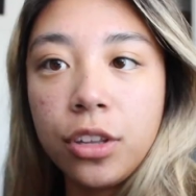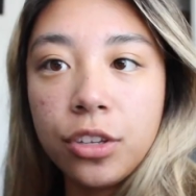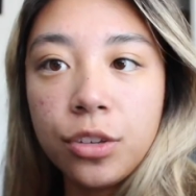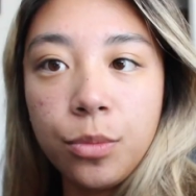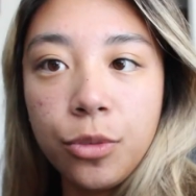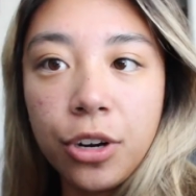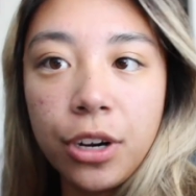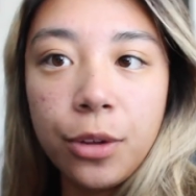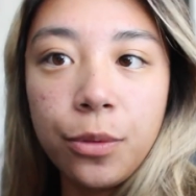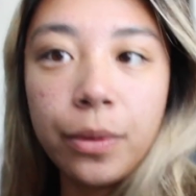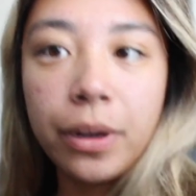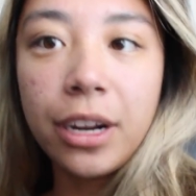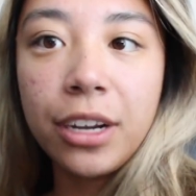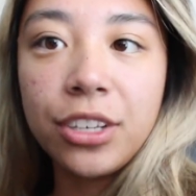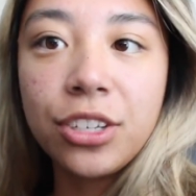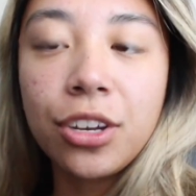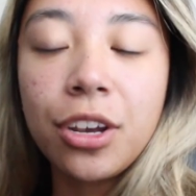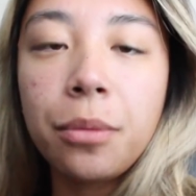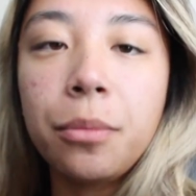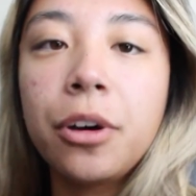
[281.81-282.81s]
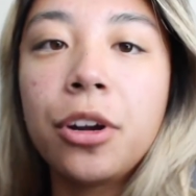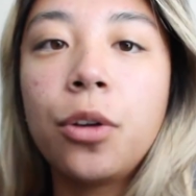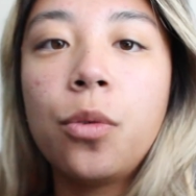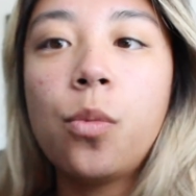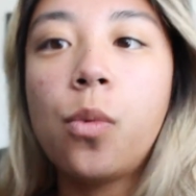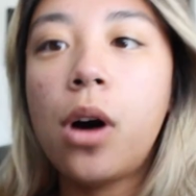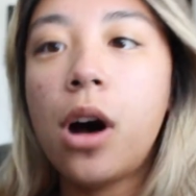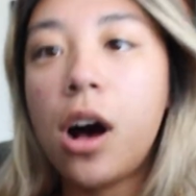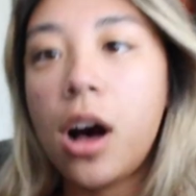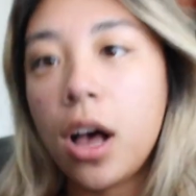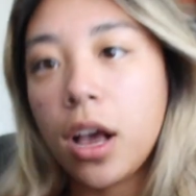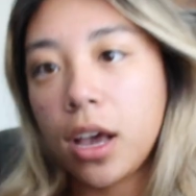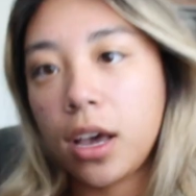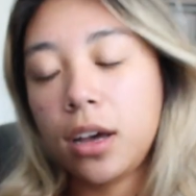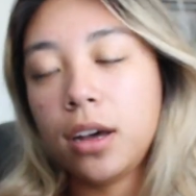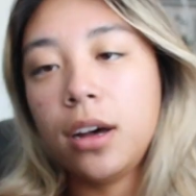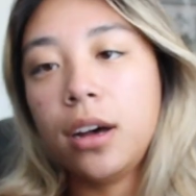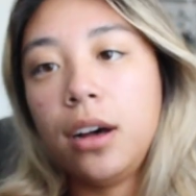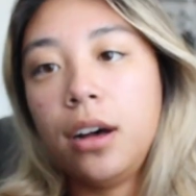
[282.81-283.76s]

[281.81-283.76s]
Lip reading: this morning when I took him on a walk,